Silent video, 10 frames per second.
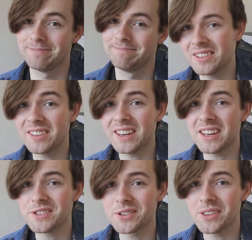You see
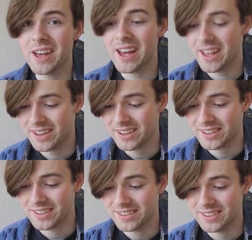an issue there?
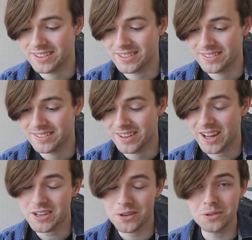Because
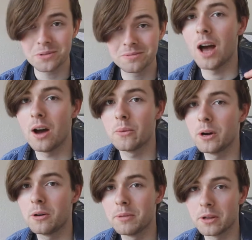I do. I
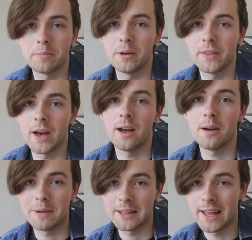will build upon that
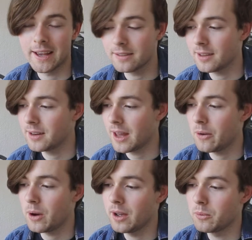a bit later.
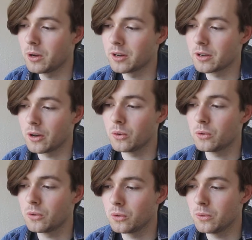Now I want to go
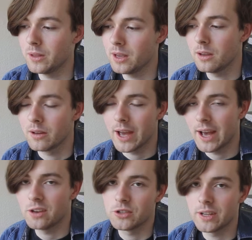to the
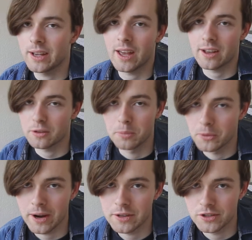hashtag
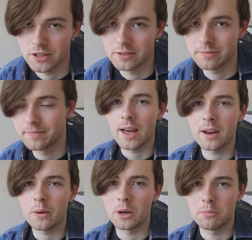exploration.
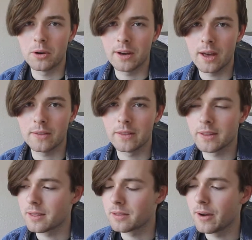Again, I want to point out that
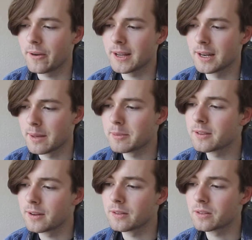this is very
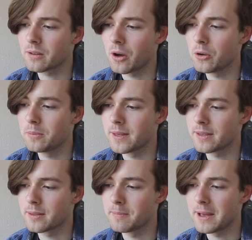limited in scope.
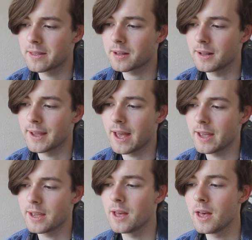This is basically
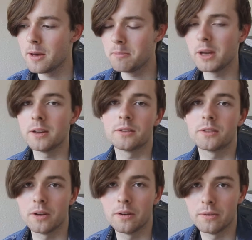a
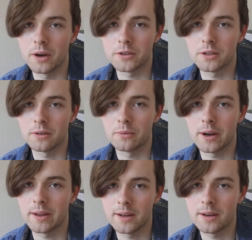miniature version of
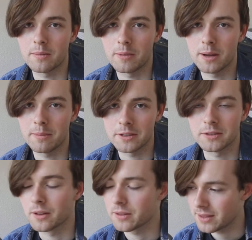what I did in my
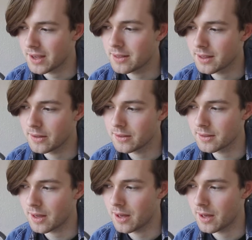bachelor's thesis.